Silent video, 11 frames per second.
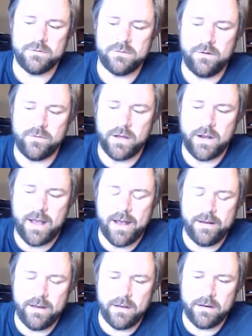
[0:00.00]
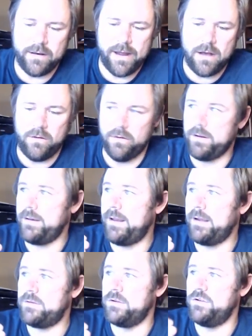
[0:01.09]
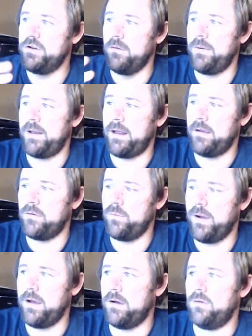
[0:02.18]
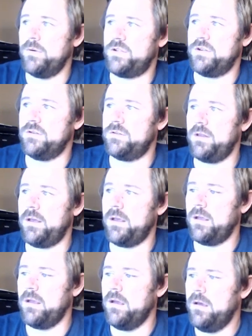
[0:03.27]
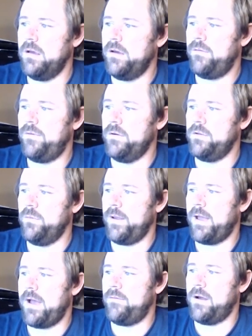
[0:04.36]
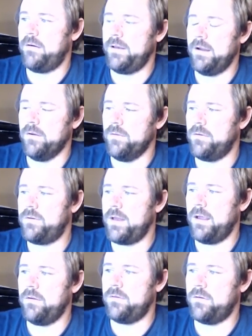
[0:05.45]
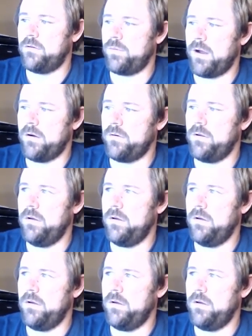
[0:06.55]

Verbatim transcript: So you've got to add in how long it takes to germinate as well, which is the field that we have down here, this days to sprout.